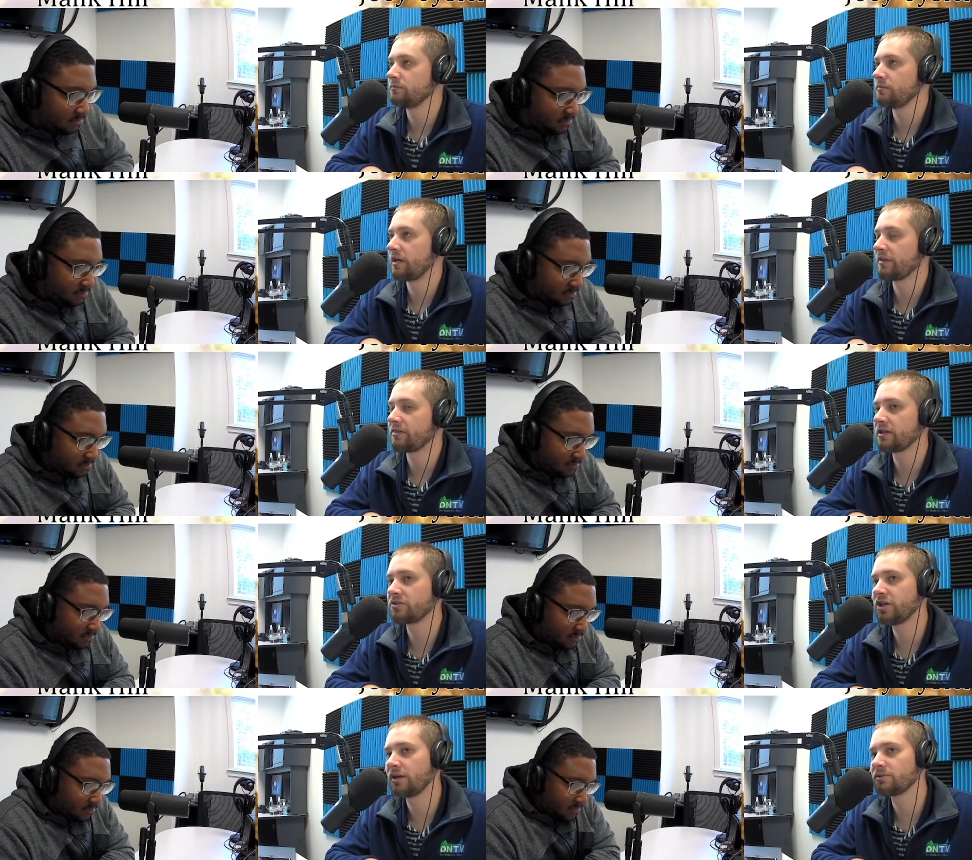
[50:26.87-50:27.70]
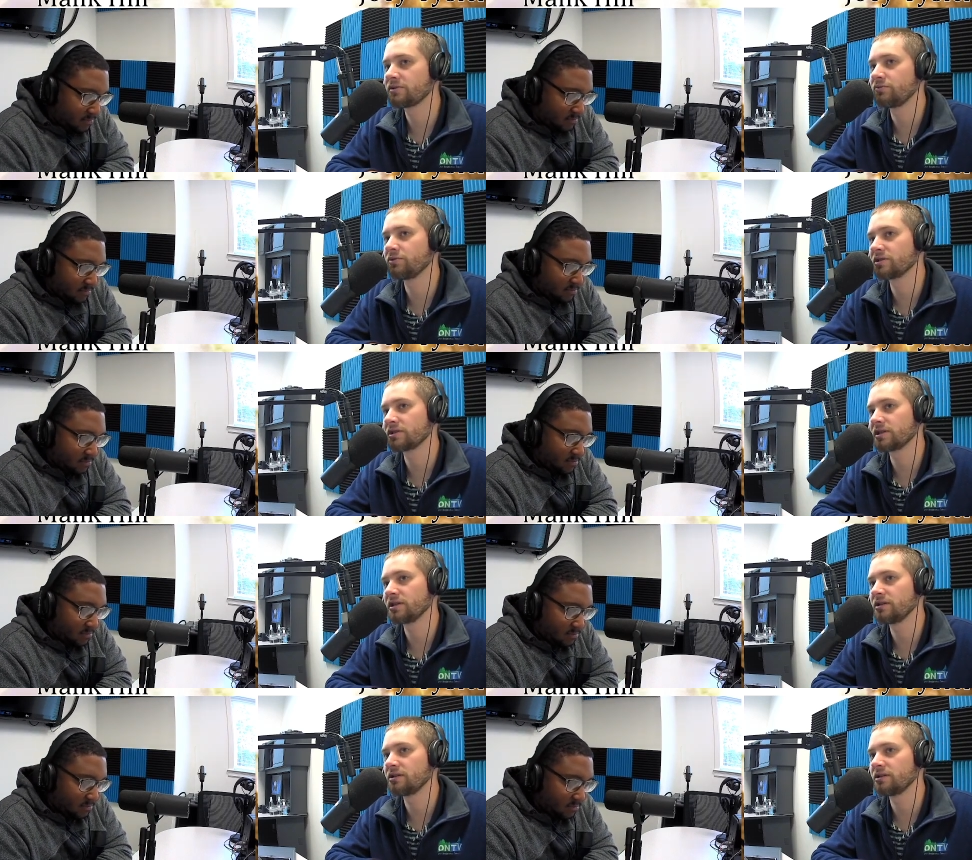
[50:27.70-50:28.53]
Speaker 1: I think Jameson was
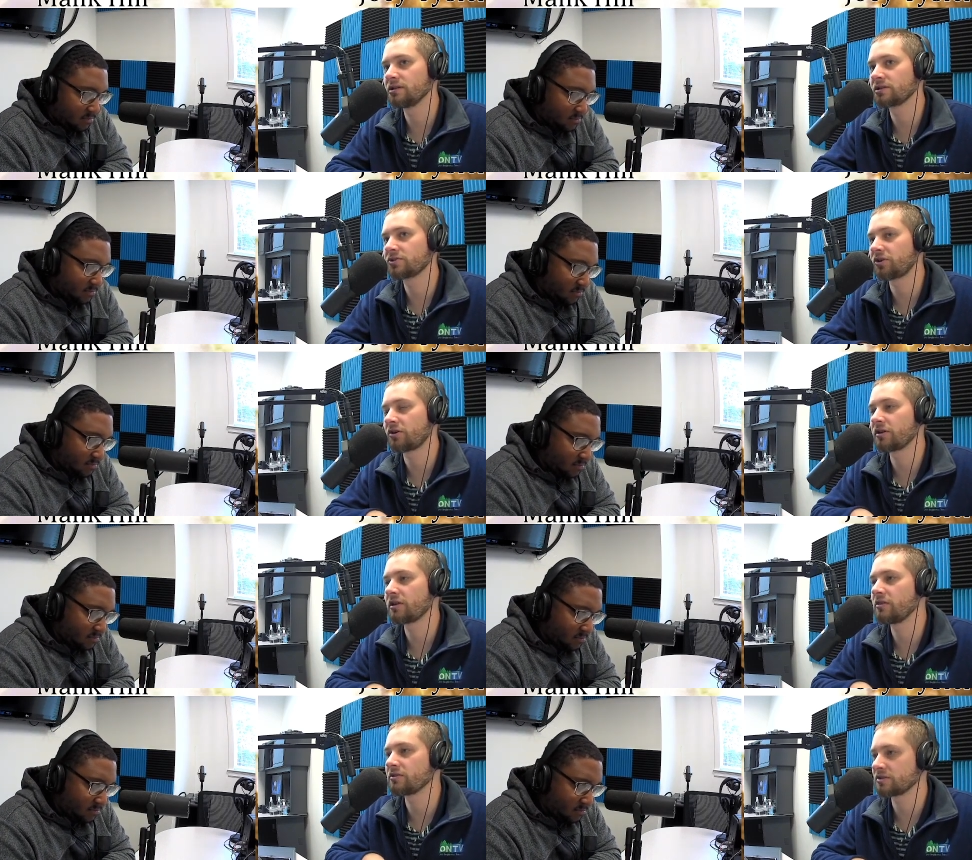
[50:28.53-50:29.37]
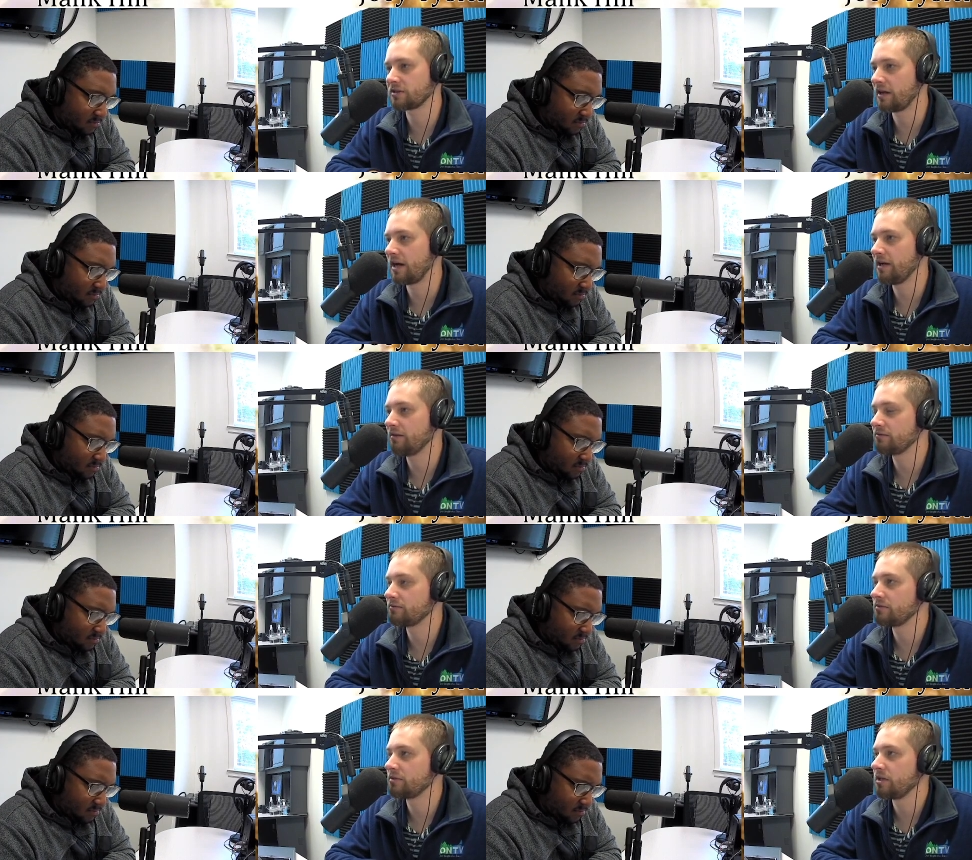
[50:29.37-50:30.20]
started in the slot
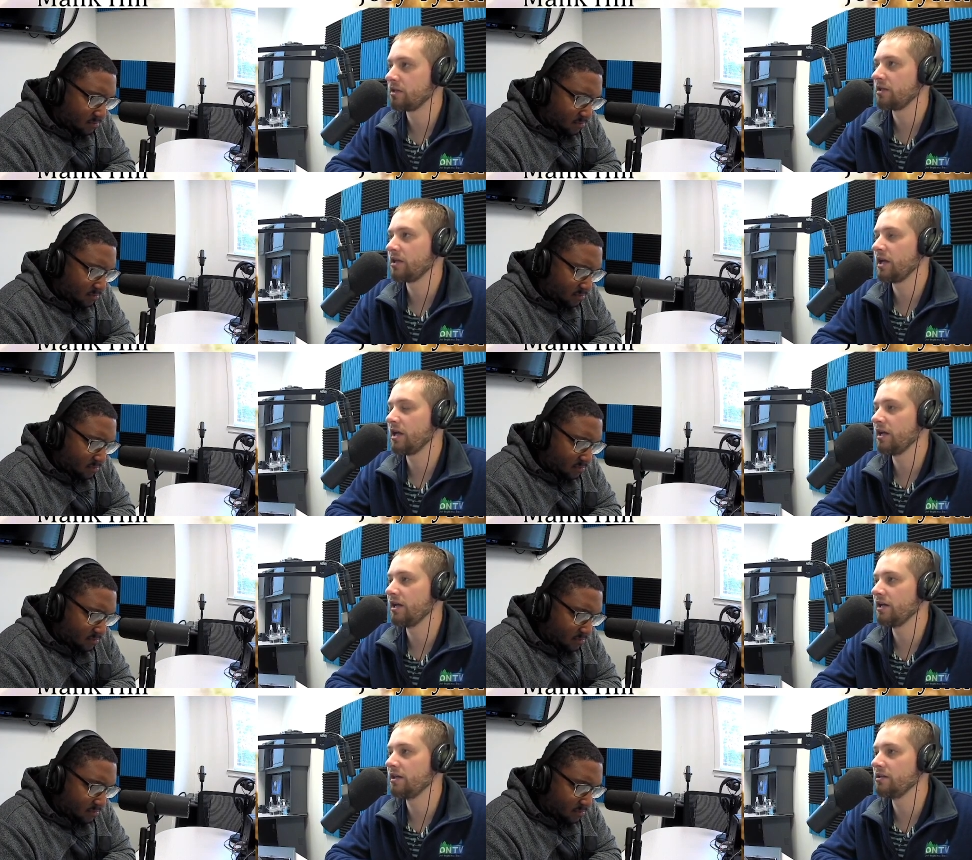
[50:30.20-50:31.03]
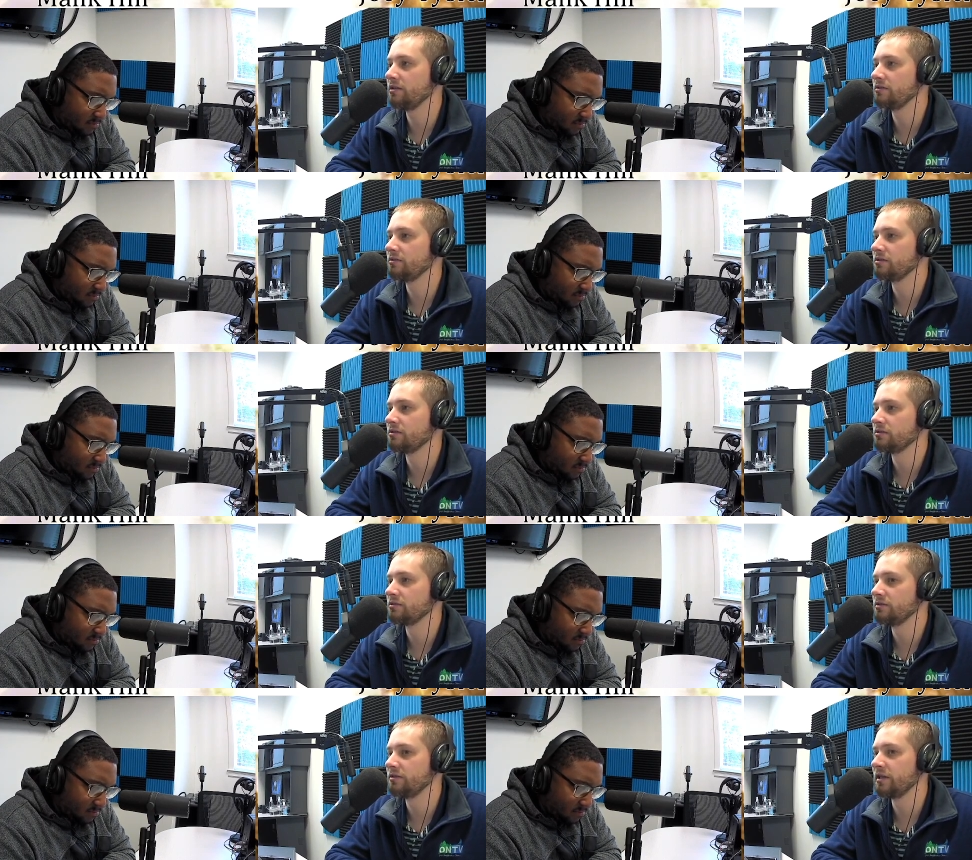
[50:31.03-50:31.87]
and
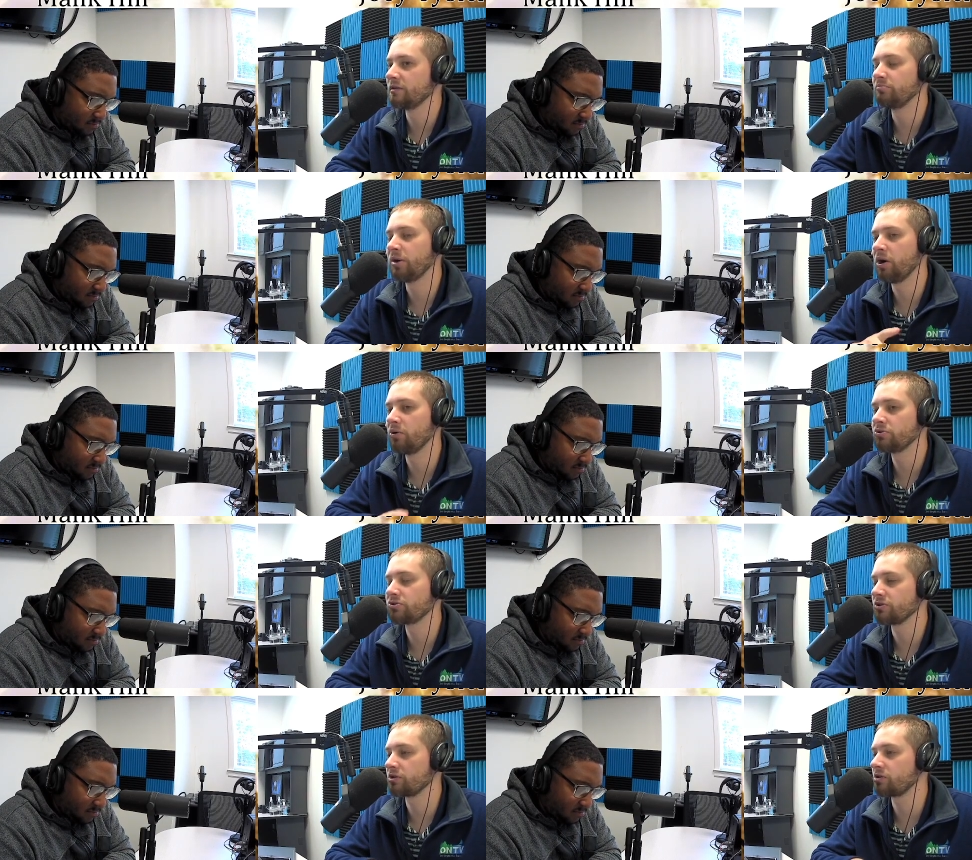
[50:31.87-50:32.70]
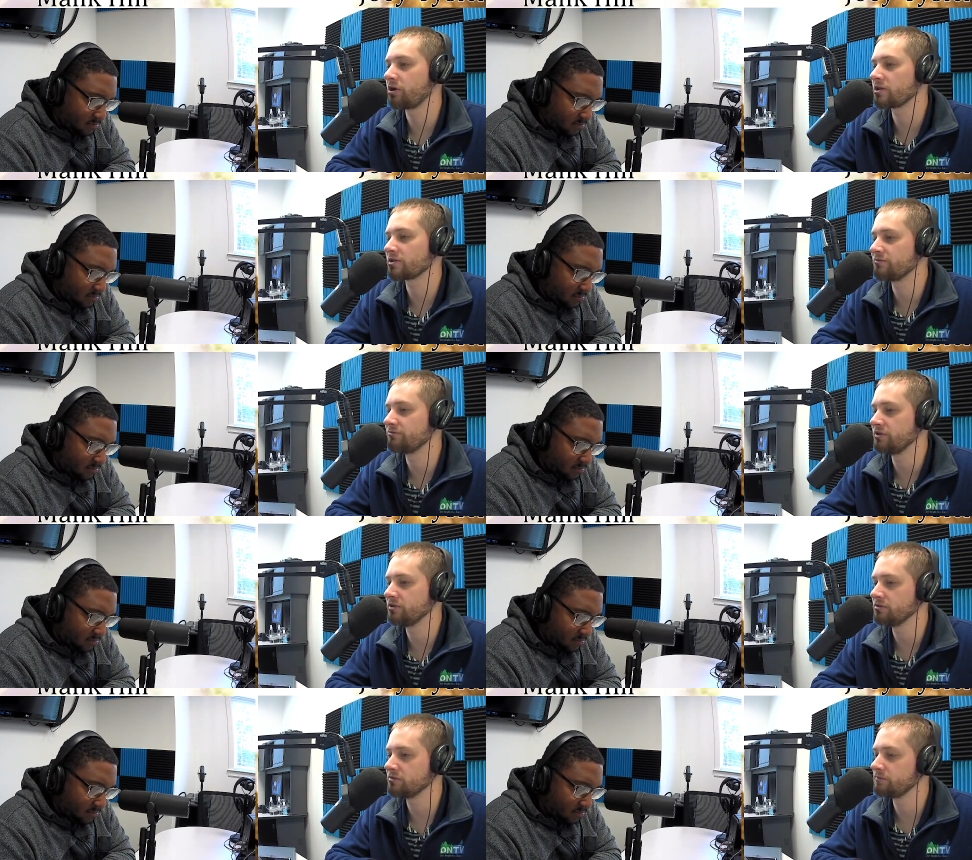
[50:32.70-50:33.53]
did a post across the
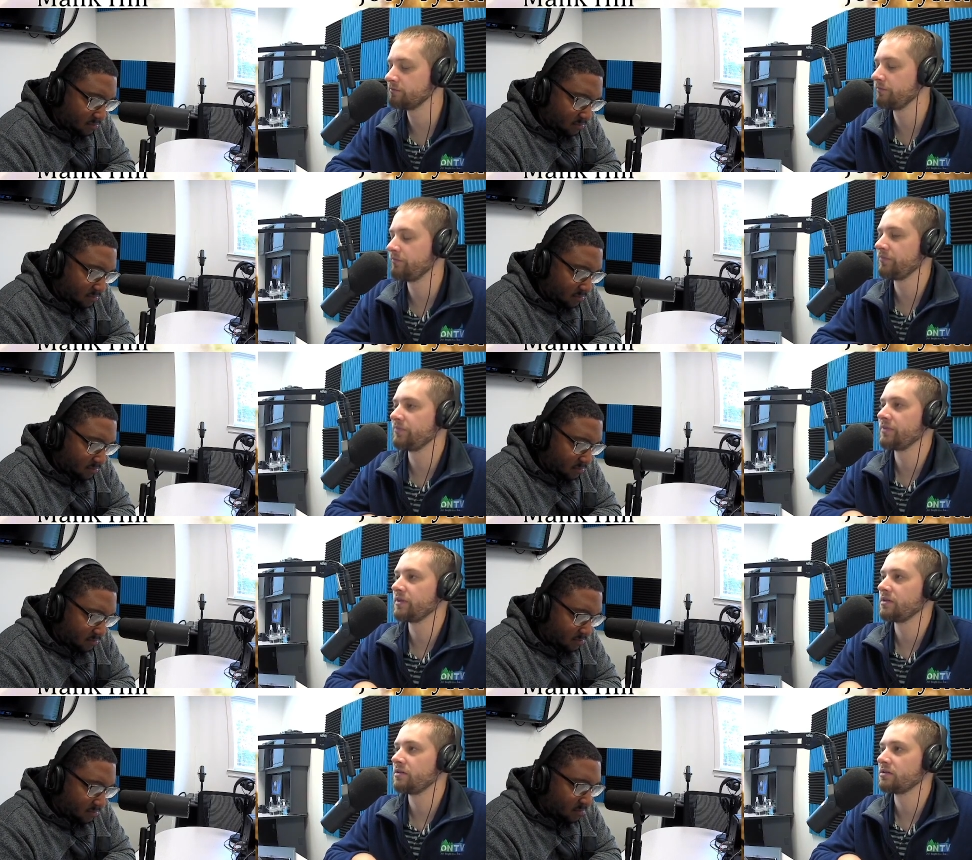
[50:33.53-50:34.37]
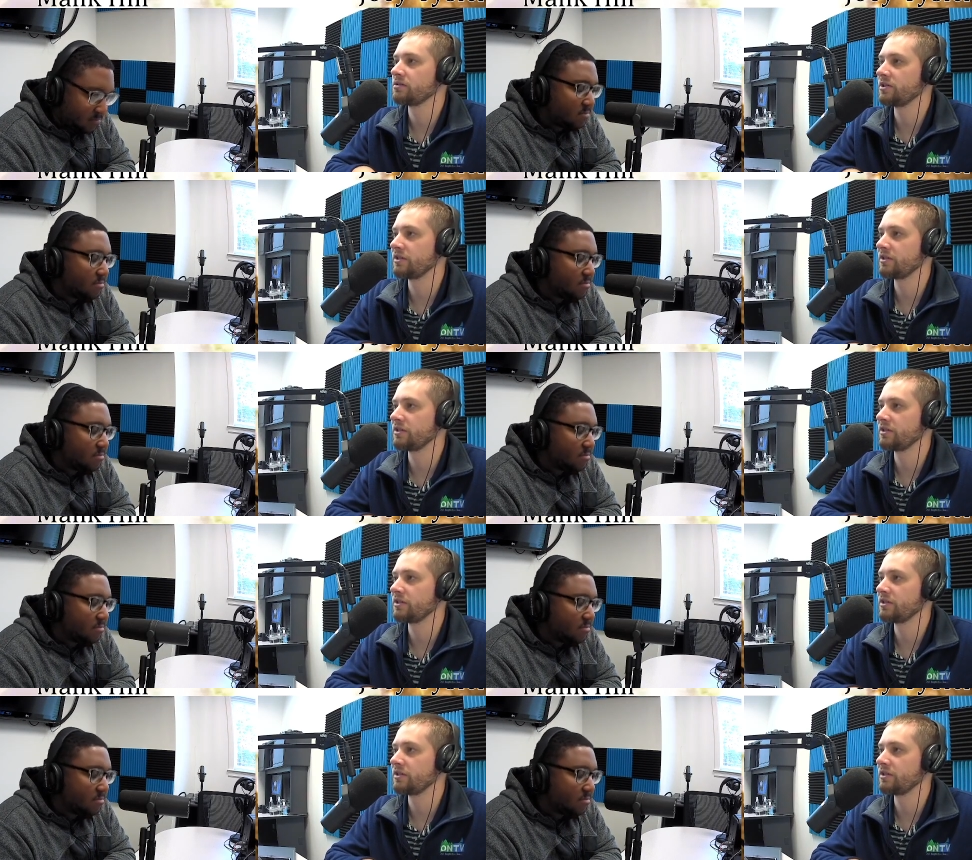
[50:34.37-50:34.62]
field to